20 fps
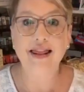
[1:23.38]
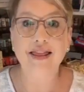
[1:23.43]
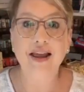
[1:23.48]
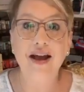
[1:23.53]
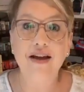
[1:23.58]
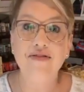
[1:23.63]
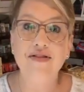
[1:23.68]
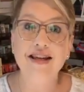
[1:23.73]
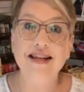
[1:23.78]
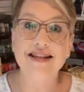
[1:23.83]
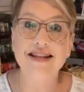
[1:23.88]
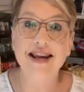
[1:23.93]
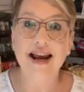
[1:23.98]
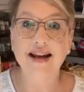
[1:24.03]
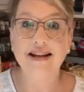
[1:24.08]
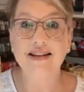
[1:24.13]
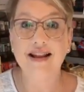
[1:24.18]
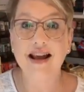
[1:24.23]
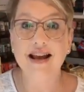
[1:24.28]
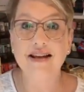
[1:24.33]
I love these
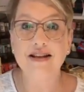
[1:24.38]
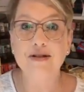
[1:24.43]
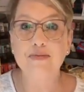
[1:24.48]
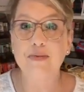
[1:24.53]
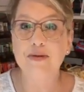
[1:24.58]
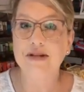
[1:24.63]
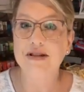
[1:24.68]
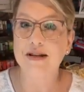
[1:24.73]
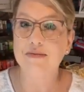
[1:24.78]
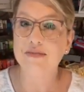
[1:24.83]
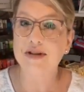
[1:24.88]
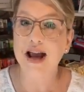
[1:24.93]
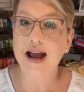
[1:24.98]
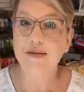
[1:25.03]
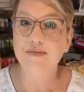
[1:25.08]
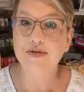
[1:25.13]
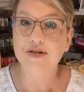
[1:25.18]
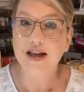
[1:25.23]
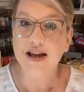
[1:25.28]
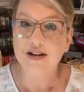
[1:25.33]
necklines, but
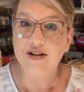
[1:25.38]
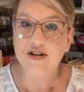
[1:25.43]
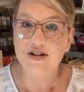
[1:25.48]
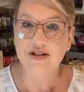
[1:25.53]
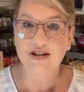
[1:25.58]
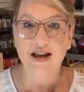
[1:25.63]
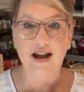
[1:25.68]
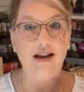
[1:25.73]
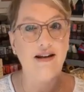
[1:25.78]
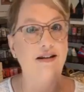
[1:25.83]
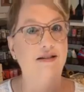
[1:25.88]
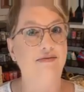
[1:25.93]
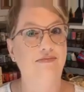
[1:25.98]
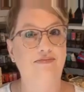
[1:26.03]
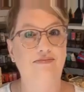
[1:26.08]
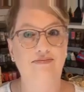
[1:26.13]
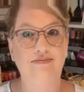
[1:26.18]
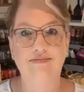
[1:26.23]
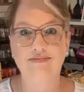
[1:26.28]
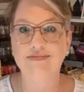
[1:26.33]
sometimes they just kind of
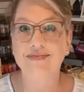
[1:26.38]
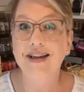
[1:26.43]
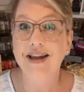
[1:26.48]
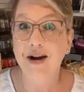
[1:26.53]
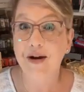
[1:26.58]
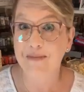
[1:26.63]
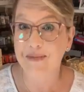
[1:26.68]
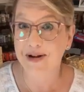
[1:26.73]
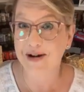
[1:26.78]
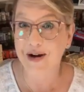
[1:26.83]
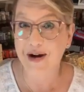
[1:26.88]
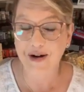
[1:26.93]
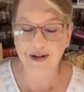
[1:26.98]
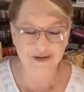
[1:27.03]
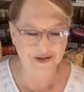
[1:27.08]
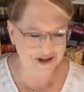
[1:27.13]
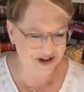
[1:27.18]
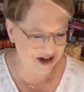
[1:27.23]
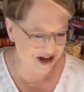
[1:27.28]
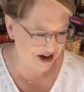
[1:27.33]
get on my
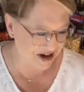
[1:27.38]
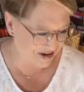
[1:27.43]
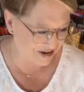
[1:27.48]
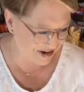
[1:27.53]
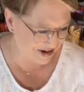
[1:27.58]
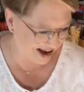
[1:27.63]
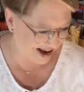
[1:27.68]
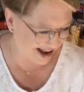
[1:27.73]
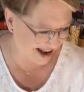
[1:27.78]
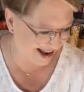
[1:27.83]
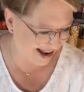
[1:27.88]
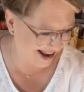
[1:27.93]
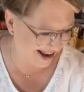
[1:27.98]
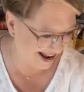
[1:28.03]
nerves too.